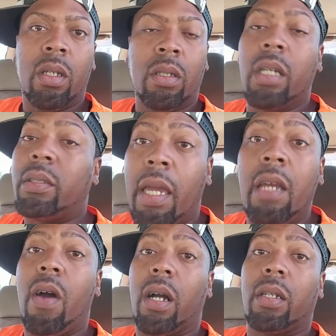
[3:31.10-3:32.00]
You're
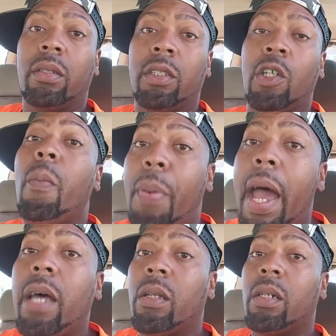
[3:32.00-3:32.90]
Tay Rock. You're a
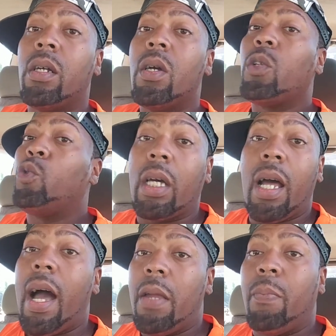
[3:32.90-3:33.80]
battler. You're not
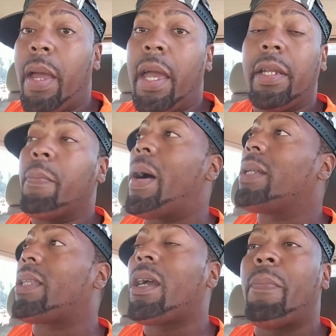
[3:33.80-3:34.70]
a hype man. And my
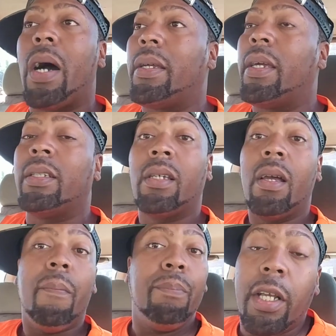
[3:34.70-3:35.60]
thing about it is
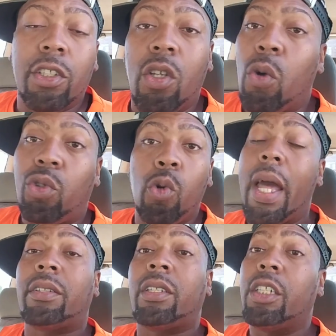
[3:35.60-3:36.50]
niggas don't do
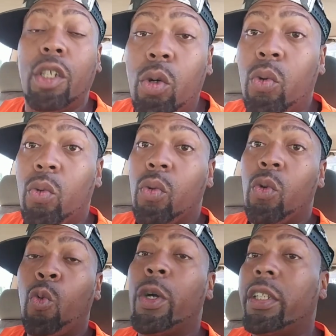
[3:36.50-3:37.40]
that to you
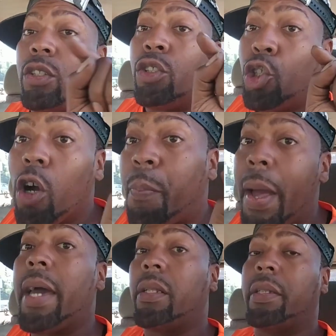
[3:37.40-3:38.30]
when you're
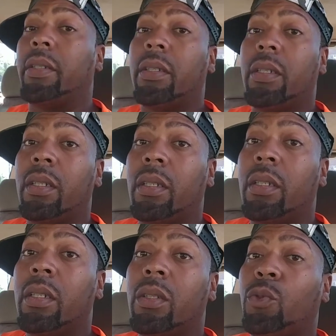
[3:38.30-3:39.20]
battling.
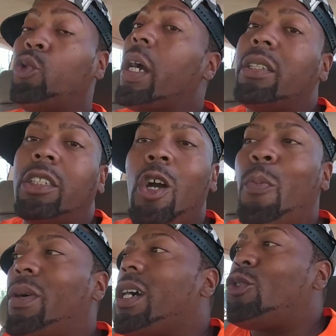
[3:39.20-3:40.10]
You gotta chill
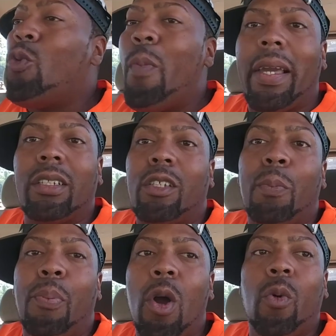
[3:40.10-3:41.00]
because you making it to
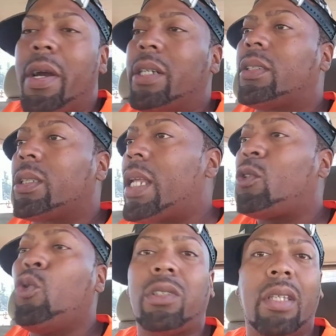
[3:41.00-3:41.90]
the point where it's just like
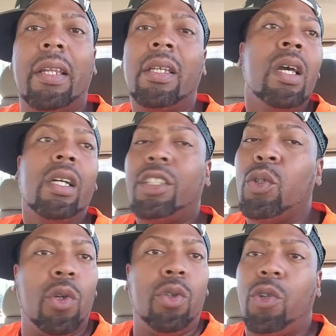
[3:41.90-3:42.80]
you standing,
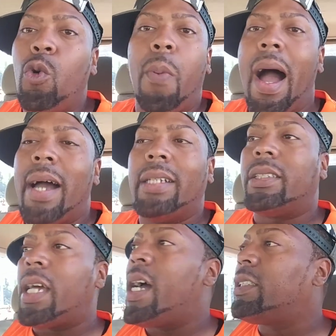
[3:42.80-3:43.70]
you you you behind
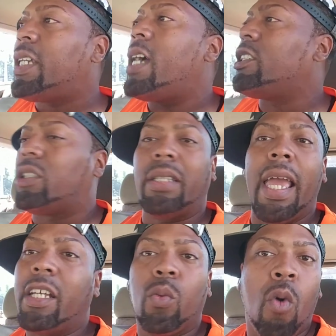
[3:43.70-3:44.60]
John John
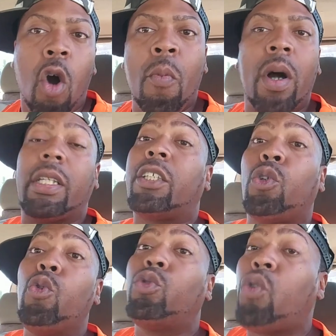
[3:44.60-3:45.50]
taking a Walmart, like
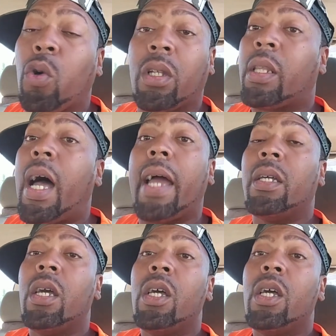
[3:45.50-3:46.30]
you doing a lot.